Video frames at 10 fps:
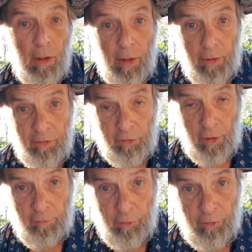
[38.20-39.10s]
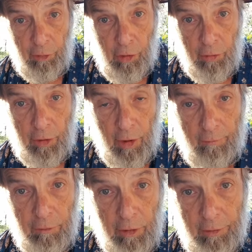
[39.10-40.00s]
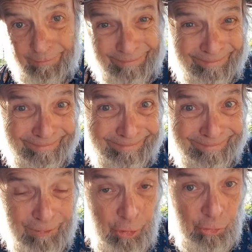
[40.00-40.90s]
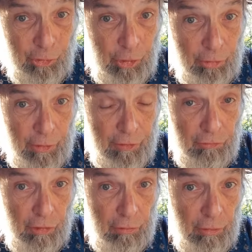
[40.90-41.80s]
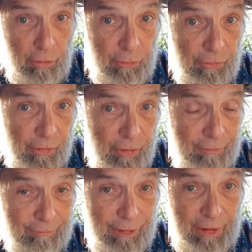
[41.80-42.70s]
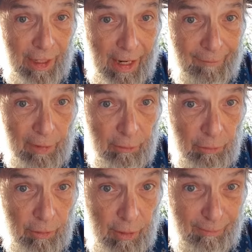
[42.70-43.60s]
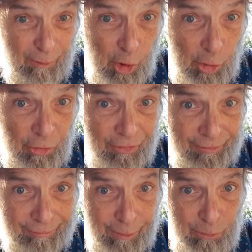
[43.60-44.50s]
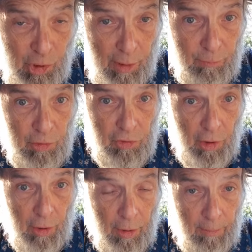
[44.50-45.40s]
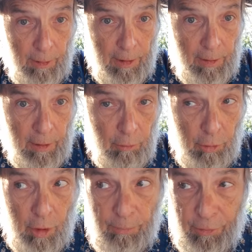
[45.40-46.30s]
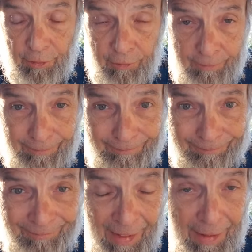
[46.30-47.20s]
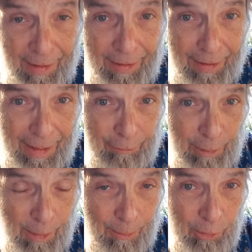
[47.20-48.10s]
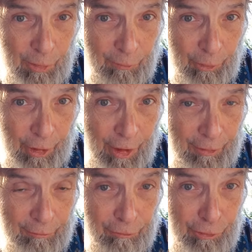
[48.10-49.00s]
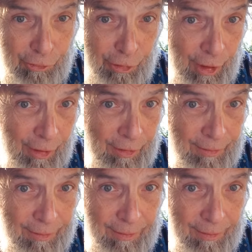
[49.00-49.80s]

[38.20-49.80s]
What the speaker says: Eddie scuffles along carefully. Those coconut tree roots wreak havoc with him, falls from time to time. And whoops! Eddie remembers he forgot his fruit salad